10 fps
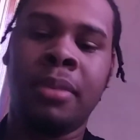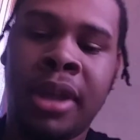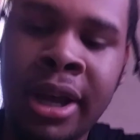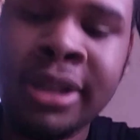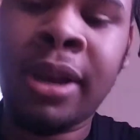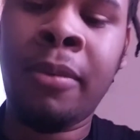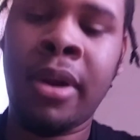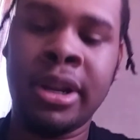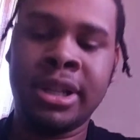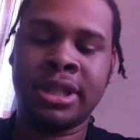because I
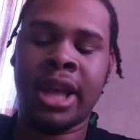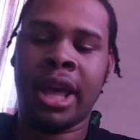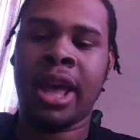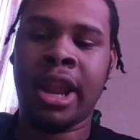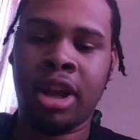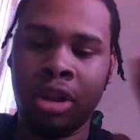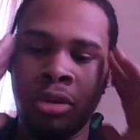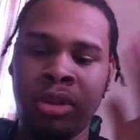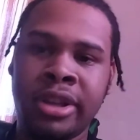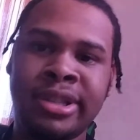wanted to stay kind of
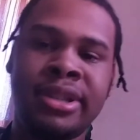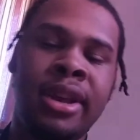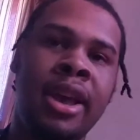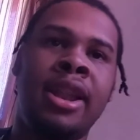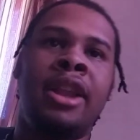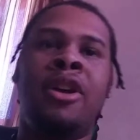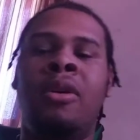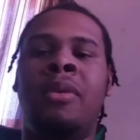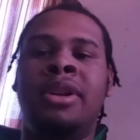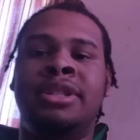clueless, and I
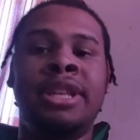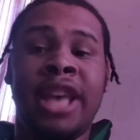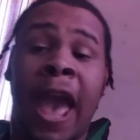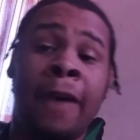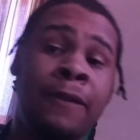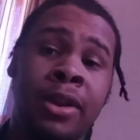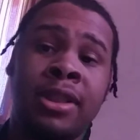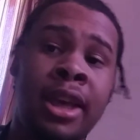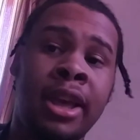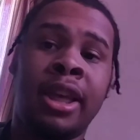don't want to see
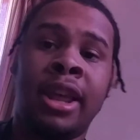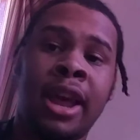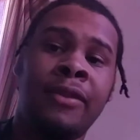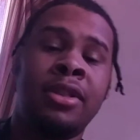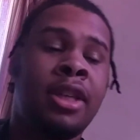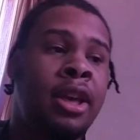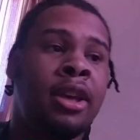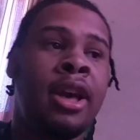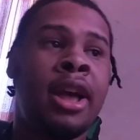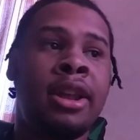everything and get
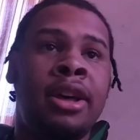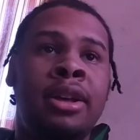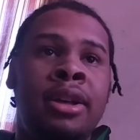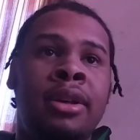everything kind of